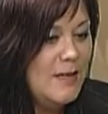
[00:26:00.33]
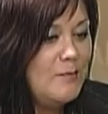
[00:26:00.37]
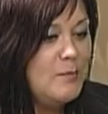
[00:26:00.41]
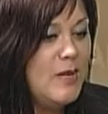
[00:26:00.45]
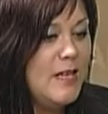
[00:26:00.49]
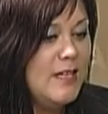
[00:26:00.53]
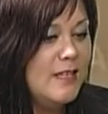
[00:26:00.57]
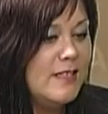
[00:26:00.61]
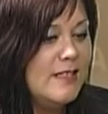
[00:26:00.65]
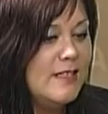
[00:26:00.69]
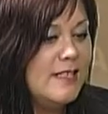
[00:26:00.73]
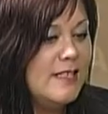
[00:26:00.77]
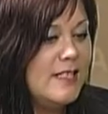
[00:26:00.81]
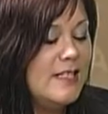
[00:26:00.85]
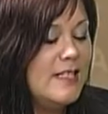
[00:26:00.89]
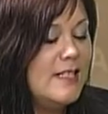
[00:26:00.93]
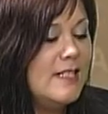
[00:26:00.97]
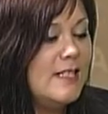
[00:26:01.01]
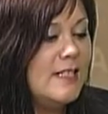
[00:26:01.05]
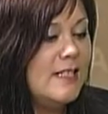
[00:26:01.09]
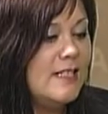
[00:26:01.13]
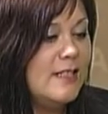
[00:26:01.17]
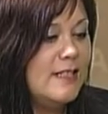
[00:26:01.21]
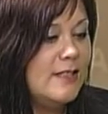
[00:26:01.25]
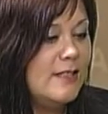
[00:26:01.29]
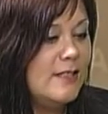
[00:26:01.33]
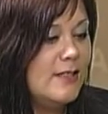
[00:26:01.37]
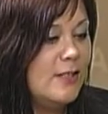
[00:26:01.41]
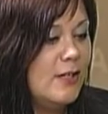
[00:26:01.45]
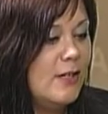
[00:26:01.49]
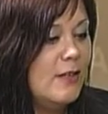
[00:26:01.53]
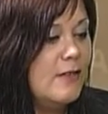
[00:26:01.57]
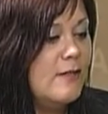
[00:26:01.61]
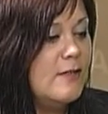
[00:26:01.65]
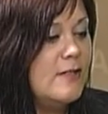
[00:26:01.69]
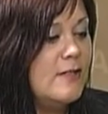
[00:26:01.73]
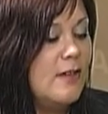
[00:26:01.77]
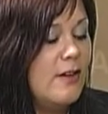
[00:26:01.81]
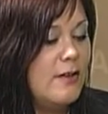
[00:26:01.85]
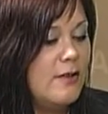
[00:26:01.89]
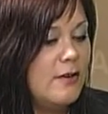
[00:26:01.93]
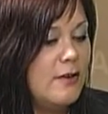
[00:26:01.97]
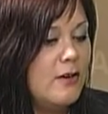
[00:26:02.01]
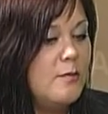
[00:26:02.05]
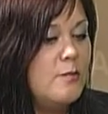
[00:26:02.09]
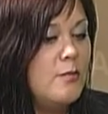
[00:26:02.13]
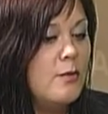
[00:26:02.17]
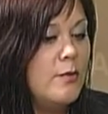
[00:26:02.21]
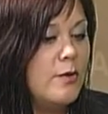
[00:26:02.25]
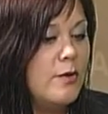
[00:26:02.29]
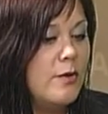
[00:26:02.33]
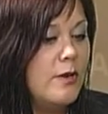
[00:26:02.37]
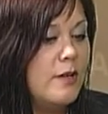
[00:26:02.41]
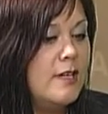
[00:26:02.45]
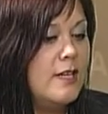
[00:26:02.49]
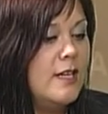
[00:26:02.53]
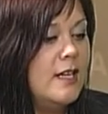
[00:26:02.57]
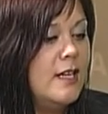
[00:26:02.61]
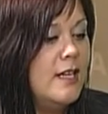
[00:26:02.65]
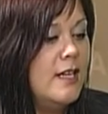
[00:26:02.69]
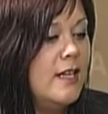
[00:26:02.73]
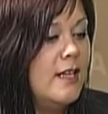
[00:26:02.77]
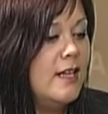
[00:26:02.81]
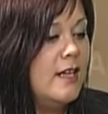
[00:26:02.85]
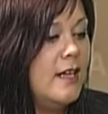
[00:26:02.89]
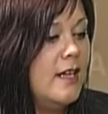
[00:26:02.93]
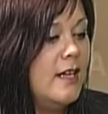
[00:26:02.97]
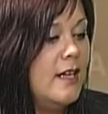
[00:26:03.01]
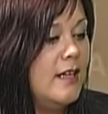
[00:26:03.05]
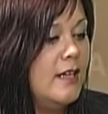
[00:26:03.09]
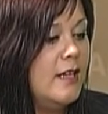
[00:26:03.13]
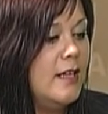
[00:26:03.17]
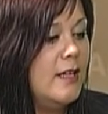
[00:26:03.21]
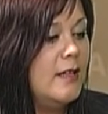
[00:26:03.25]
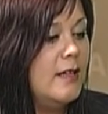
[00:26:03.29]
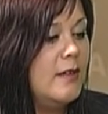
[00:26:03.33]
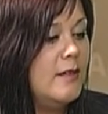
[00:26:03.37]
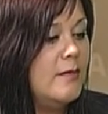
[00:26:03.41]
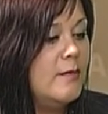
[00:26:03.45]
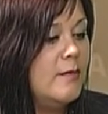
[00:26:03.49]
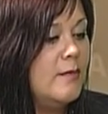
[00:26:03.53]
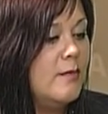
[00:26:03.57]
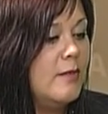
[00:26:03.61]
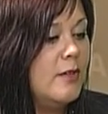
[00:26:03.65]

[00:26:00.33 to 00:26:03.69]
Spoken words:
Pinkeson serves on our board, and